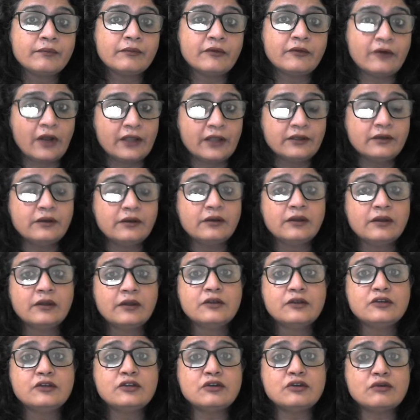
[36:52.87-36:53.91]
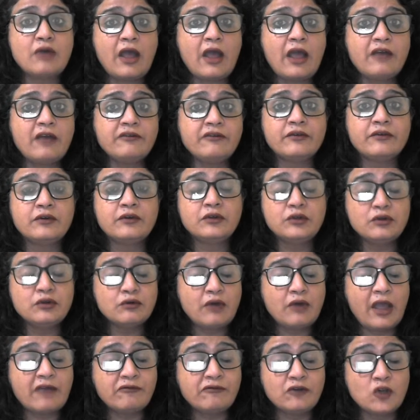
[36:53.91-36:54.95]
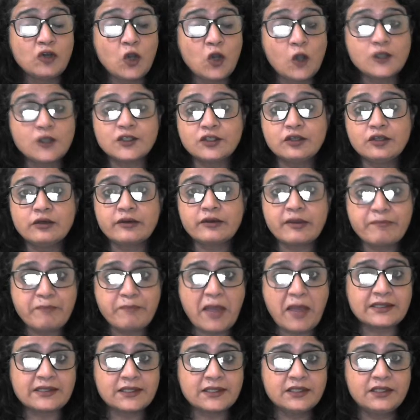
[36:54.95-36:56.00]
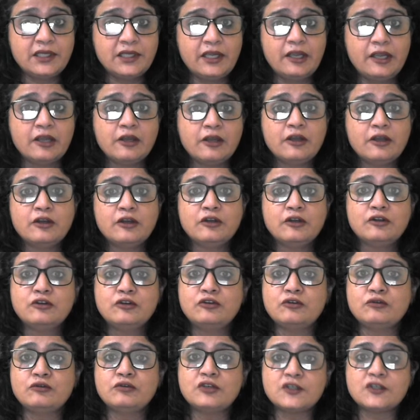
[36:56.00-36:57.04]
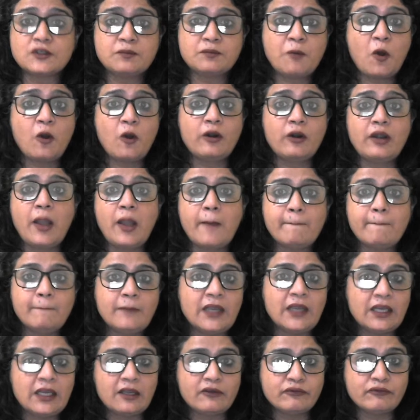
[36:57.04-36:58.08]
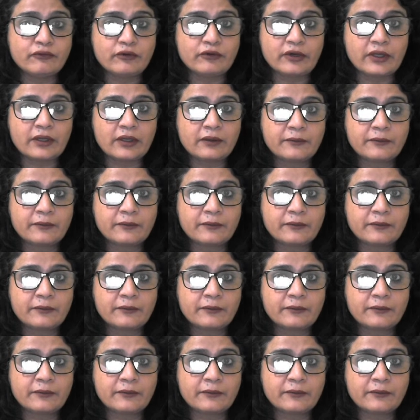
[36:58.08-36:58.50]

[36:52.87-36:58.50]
Rather, you have lost your capacity to respond meaningfully.